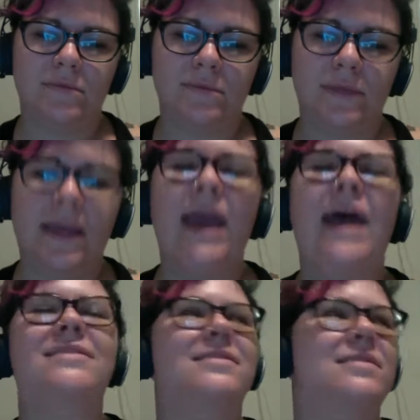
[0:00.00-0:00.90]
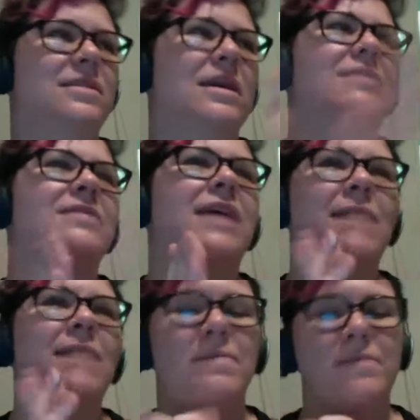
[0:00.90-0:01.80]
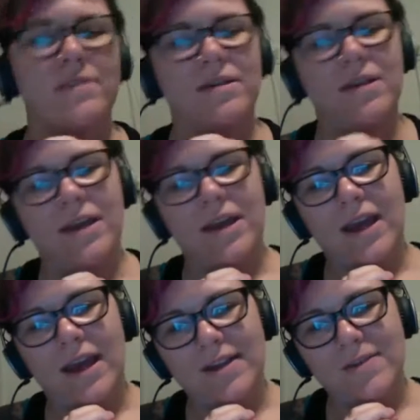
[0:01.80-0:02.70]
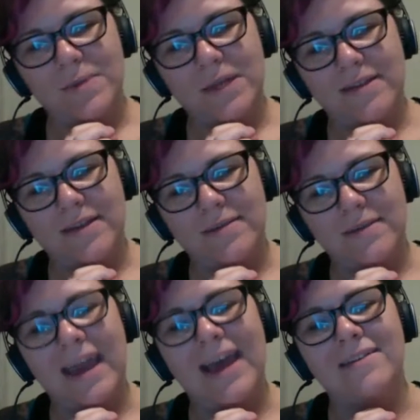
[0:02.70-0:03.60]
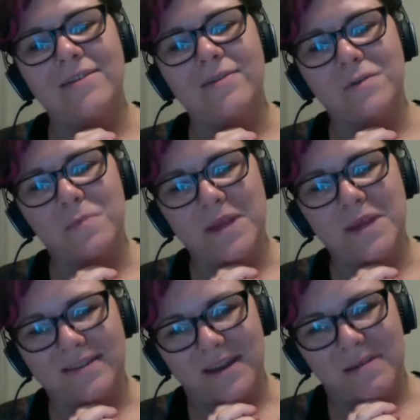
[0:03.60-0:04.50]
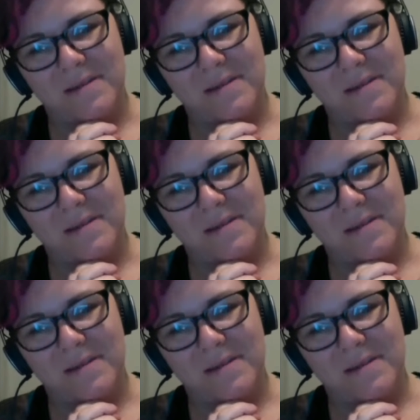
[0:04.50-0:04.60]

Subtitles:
Cats. Yes, cat names. SPSM. Cats of SPSM.